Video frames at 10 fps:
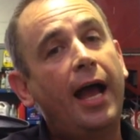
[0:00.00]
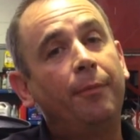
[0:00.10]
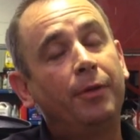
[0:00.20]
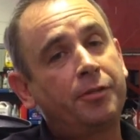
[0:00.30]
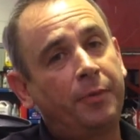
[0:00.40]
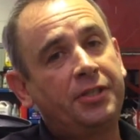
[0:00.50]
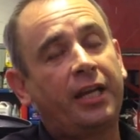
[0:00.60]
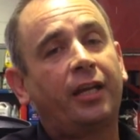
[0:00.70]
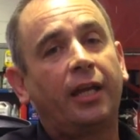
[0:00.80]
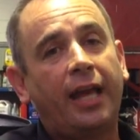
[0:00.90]
and this
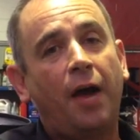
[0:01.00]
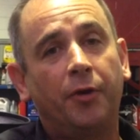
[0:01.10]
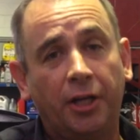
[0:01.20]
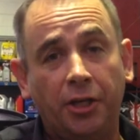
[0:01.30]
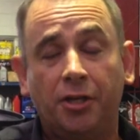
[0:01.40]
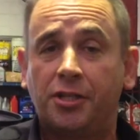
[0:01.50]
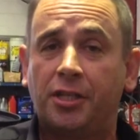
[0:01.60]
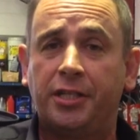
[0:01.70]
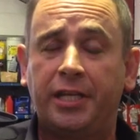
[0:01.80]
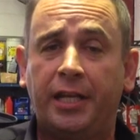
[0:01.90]
particular car we're going to use
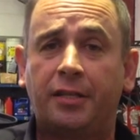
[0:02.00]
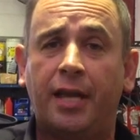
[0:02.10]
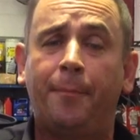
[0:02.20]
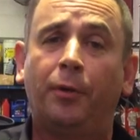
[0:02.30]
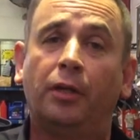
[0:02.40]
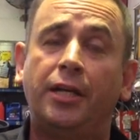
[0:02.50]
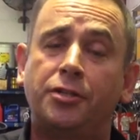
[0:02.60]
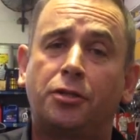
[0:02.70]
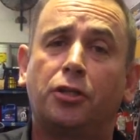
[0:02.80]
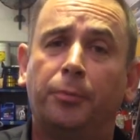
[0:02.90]
it as an example
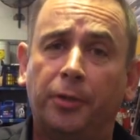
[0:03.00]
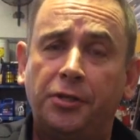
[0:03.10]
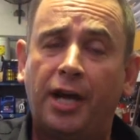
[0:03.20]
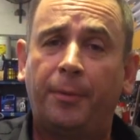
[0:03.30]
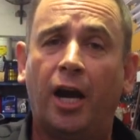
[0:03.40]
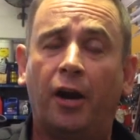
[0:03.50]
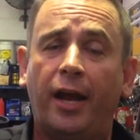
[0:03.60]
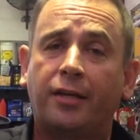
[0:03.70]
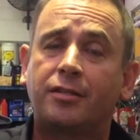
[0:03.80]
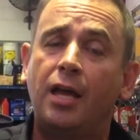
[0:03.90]
is the Subaru
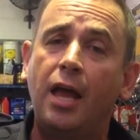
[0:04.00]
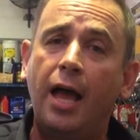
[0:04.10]
WRX